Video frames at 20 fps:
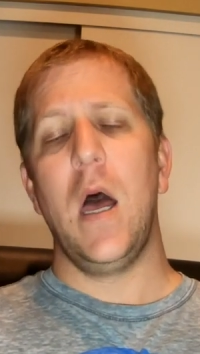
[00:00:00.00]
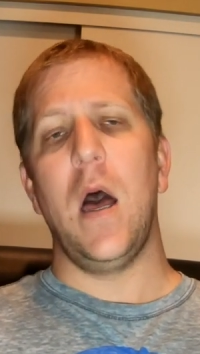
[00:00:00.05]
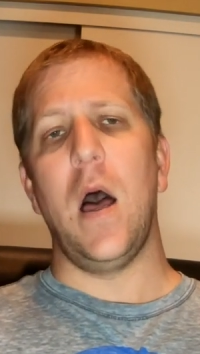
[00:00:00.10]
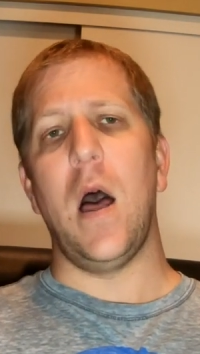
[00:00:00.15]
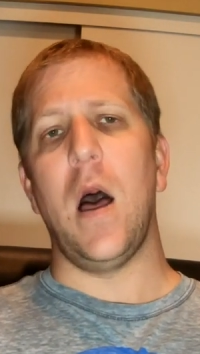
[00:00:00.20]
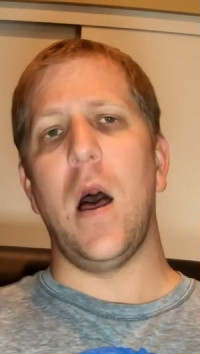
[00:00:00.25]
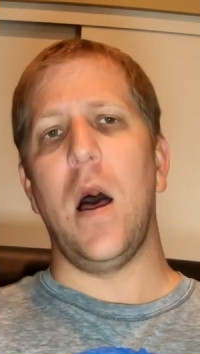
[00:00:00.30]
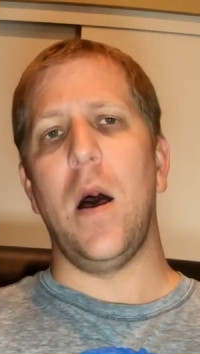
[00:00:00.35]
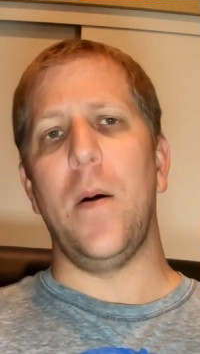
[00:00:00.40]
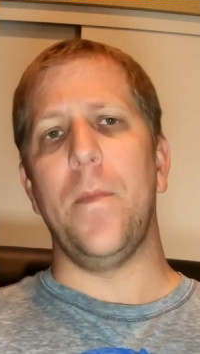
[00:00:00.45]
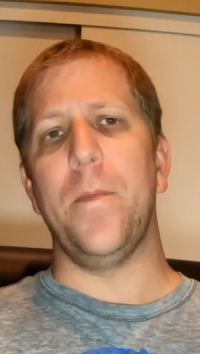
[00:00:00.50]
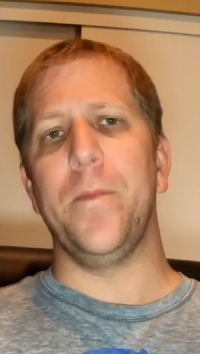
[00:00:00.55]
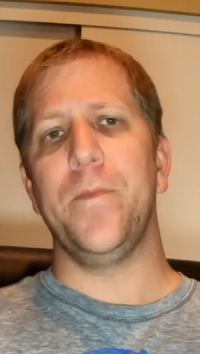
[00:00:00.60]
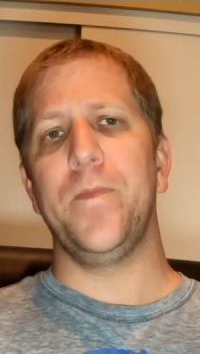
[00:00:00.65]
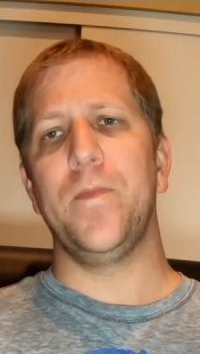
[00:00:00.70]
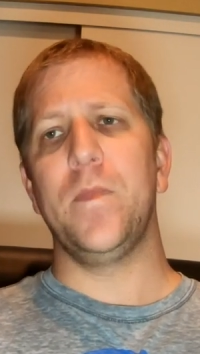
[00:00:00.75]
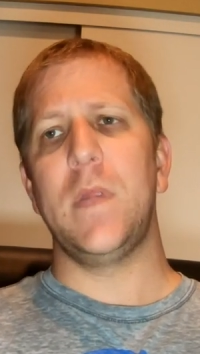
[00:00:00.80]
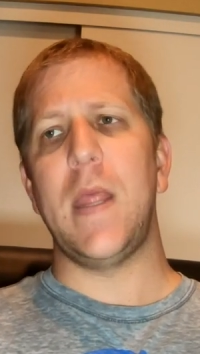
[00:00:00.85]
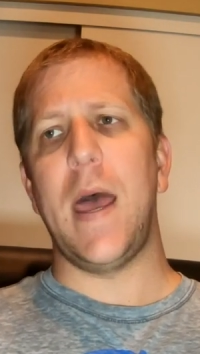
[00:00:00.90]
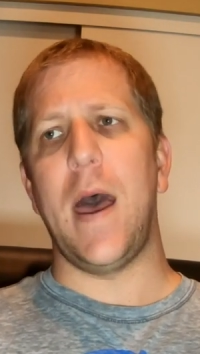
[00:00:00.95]

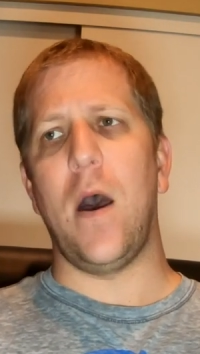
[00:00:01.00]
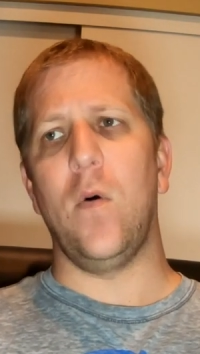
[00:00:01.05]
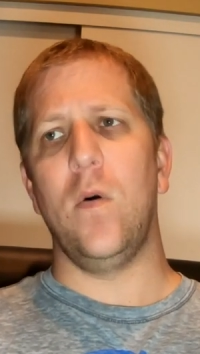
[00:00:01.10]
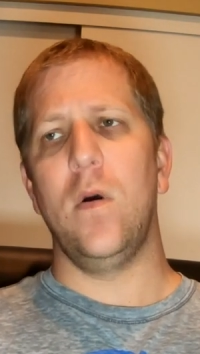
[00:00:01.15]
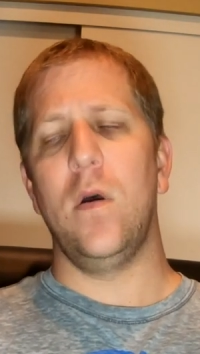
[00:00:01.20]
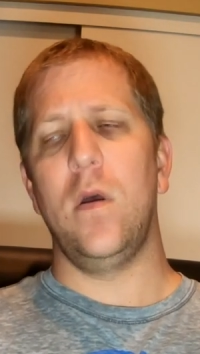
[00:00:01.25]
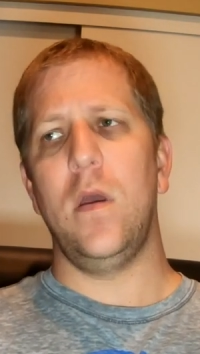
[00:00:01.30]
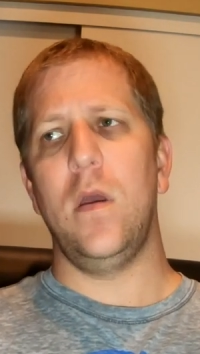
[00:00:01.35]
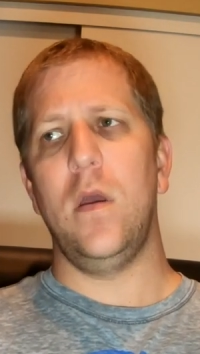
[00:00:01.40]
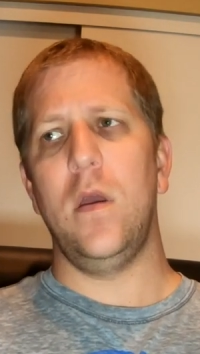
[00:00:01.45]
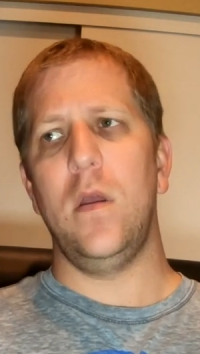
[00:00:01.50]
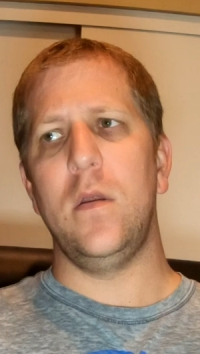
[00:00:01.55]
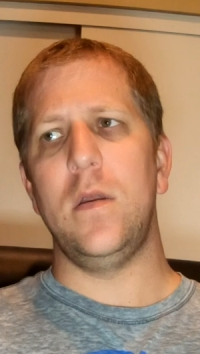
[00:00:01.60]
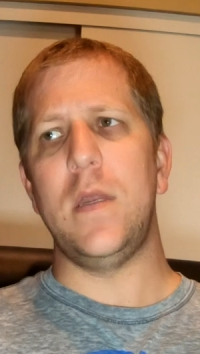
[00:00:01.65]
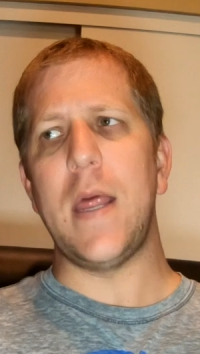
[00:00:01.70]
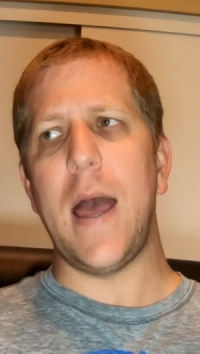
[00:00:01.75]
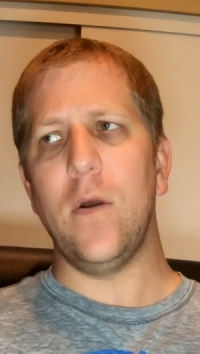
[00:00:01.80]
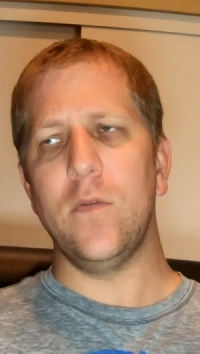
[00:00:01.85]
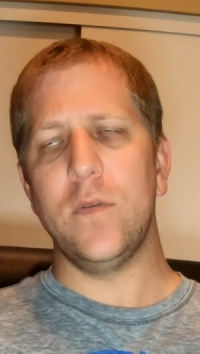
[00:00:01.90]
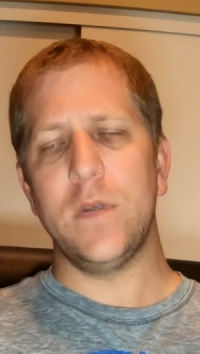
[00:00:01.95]
Now,
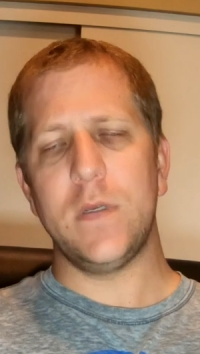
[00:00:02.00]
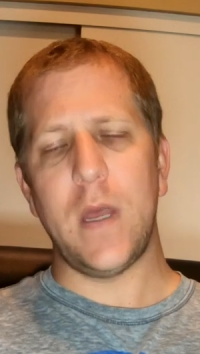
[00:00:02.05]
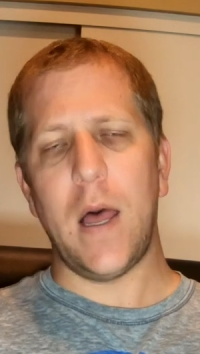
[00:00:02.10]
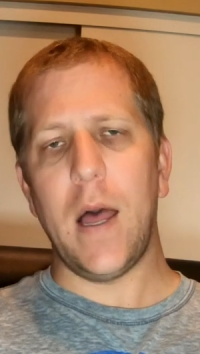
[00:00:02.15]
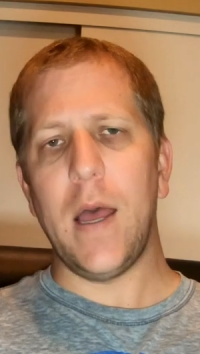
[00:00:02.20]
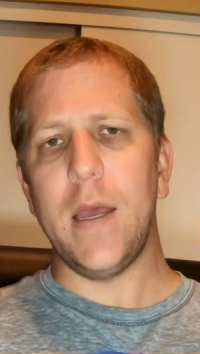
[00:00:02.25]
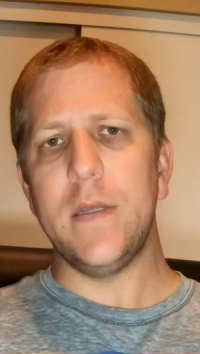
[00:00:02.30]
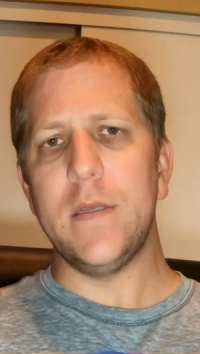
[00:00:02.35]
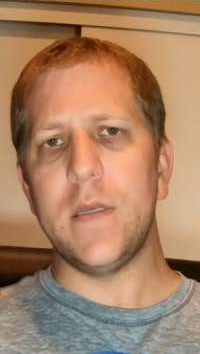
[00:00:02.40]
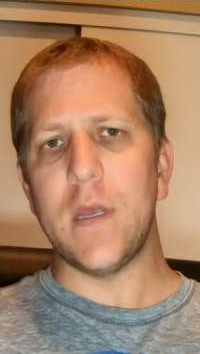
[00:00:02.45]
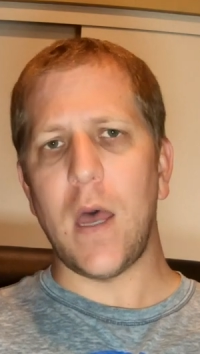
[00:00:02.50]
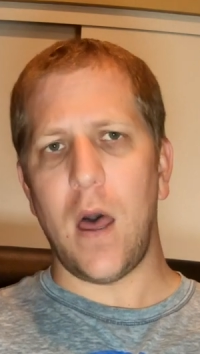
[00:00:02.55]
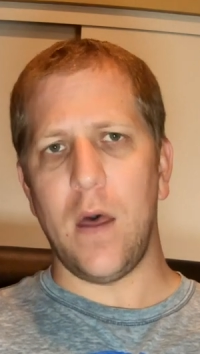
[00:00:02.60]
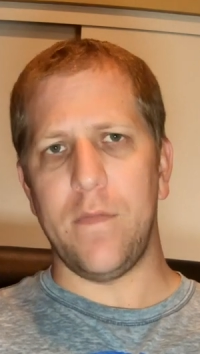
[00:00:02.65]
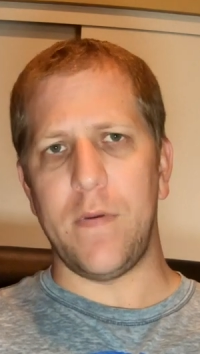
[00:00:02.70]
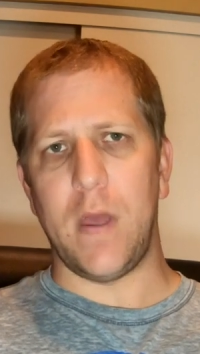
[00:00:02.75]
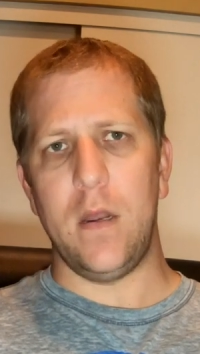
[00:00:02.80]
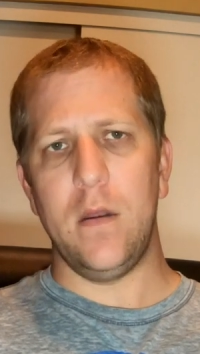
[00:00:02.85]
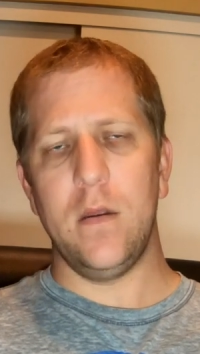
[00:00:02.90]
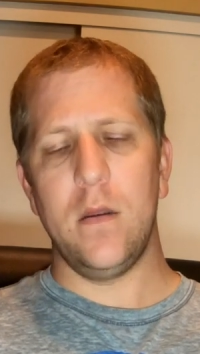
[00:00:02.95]
downsides
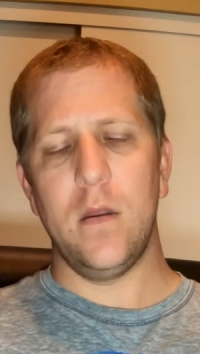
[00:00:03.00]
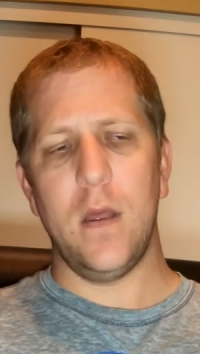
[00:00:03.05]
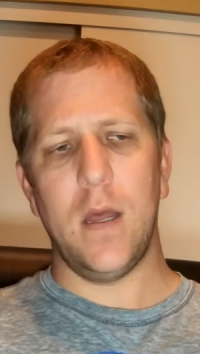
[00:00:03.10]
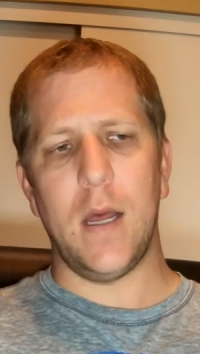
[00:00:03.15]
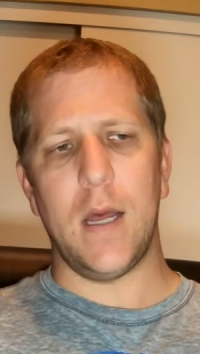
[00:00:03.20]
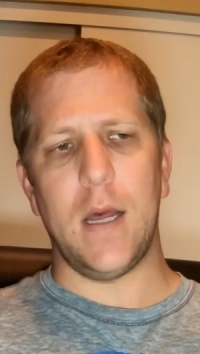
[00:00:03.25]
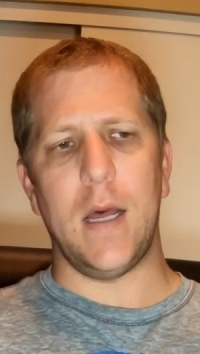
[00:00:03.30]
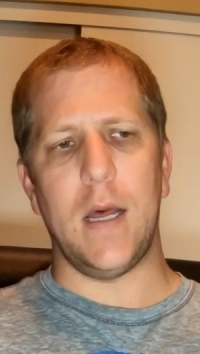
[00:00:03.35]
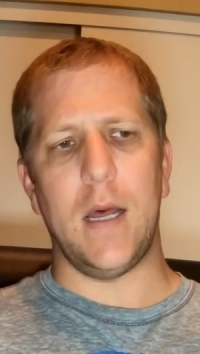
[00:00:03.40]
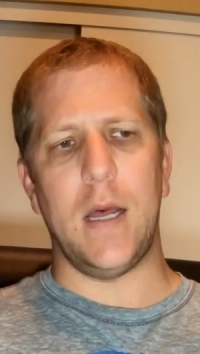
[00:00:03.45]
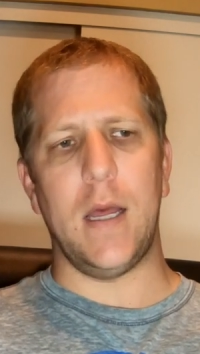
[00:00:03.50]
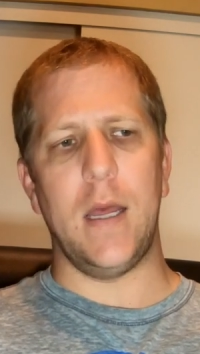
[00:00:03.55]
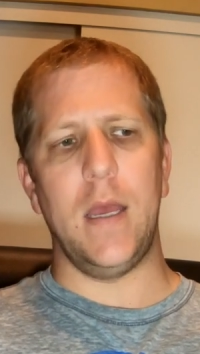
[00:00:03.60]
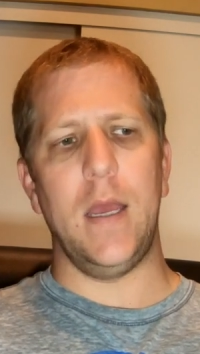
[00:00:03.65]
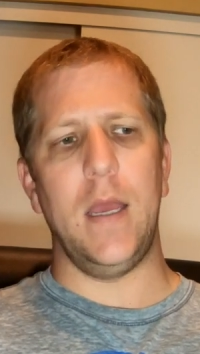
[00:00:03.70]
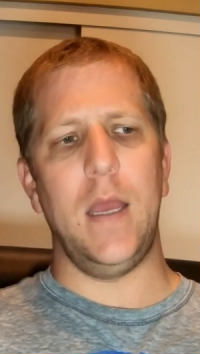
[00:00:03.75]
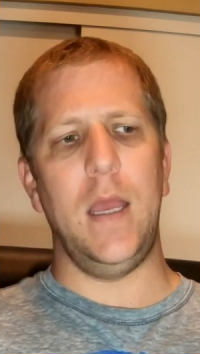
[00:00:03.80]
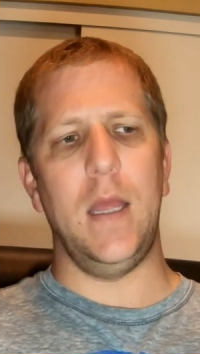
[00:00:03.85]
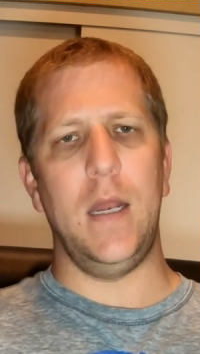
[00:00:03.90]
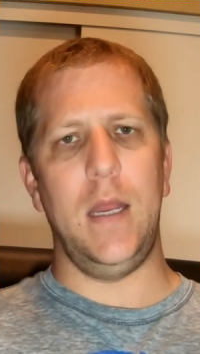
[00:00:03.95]
of it,
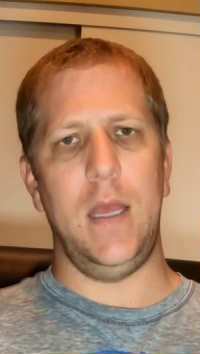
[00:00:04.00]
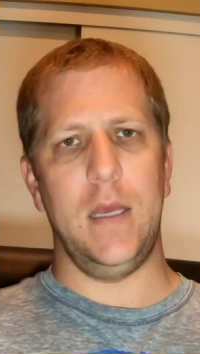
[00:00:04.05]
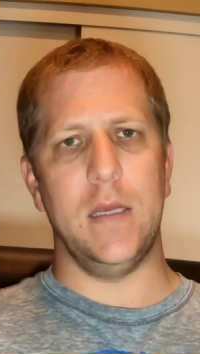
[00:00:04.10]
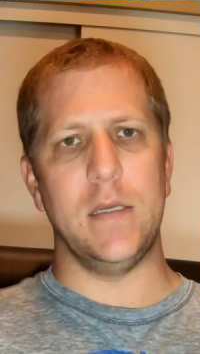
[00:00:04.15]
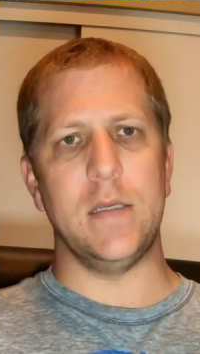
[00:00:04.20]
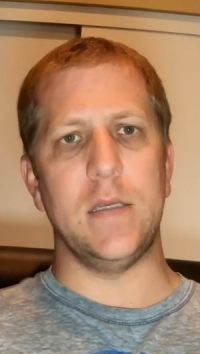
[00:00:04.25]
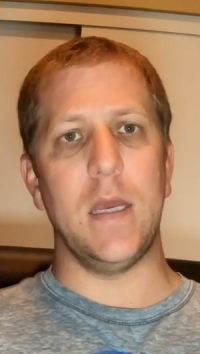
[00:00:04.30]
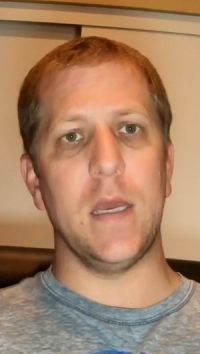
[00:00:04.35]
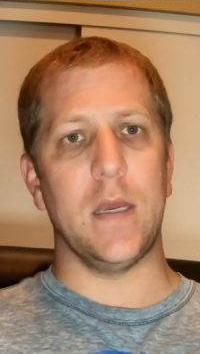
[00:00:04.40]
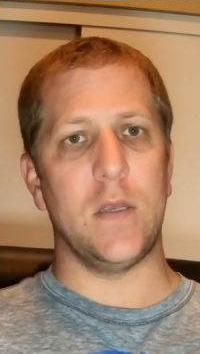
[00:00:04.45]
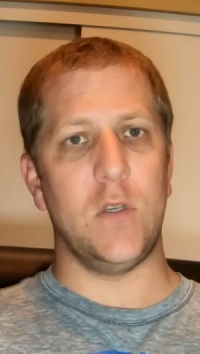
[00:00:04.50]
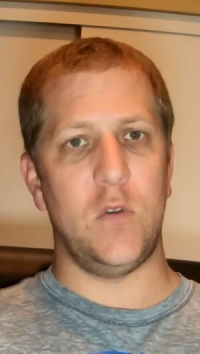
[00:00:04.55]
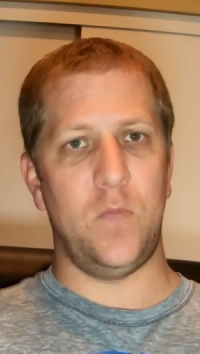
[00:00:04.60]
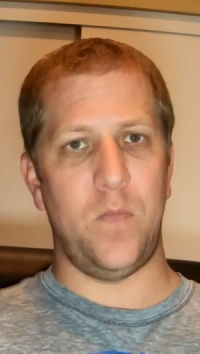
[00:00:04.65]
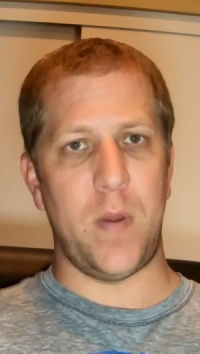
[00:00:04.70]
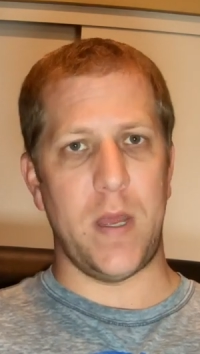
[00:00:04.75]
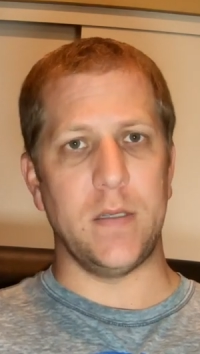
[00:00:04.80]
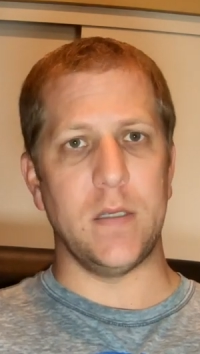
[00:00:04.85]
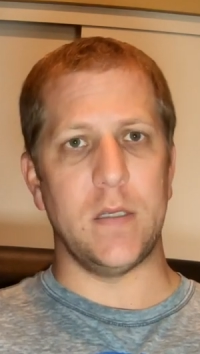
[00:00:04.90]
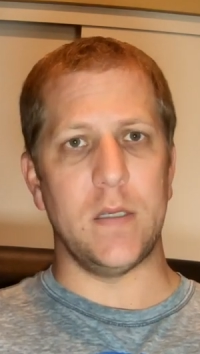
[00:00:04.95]
it is
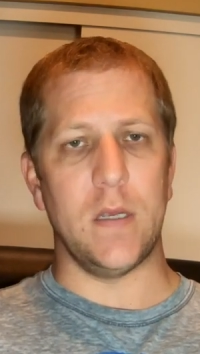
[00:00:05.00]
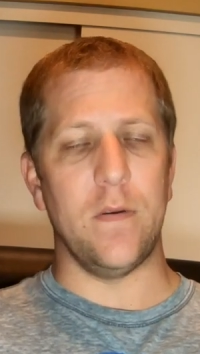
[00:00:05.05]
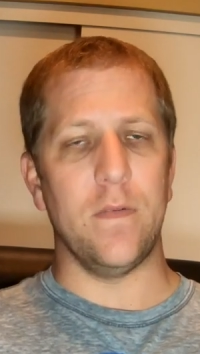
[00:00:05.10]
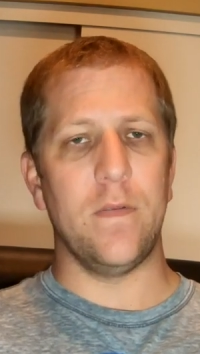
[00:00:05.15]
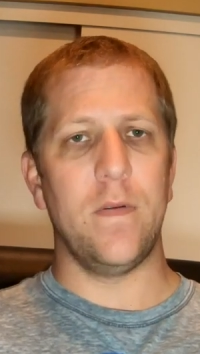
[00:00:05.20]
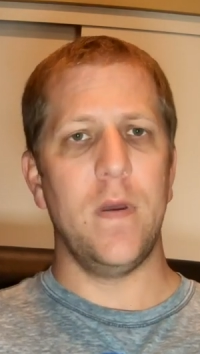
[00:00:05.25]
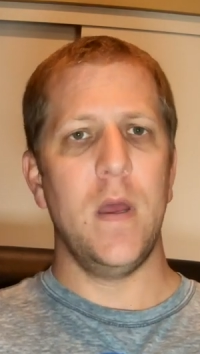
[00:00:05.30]
expensive.